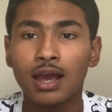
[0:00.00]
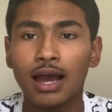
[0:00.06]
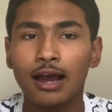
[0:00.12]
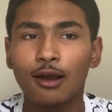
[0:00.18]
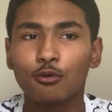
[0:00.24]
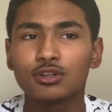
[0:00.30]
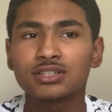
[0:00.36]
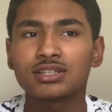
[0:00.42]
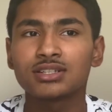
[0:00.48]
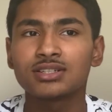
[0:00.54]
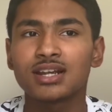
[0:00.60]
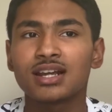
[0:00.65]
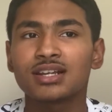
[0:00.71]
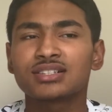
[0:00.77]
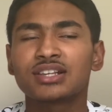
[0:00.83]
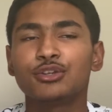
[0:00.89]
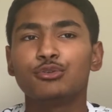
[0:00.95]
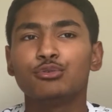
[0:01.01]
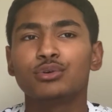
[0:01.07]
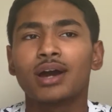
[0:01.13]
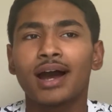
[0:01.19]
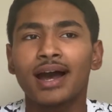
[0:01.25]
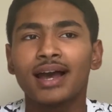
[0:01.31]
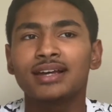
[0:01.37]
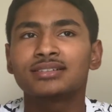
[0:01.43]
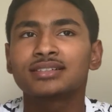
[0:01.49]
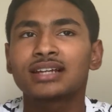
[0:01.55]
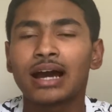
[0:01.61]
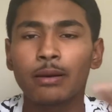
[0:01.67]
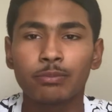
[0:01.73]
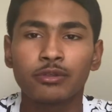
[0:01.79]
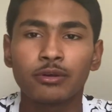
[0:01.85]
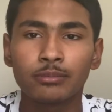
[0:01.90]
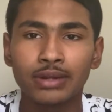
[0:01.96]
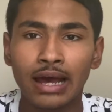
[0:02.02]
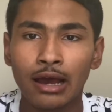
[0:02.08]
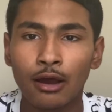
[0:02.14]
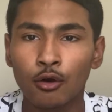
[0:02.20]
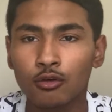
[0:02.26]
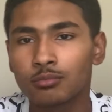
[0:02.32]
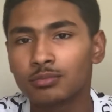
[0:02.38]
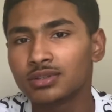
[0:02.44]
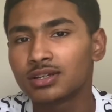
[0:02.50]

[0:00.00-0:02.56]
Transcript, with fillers: I would suggest that you guys cop them now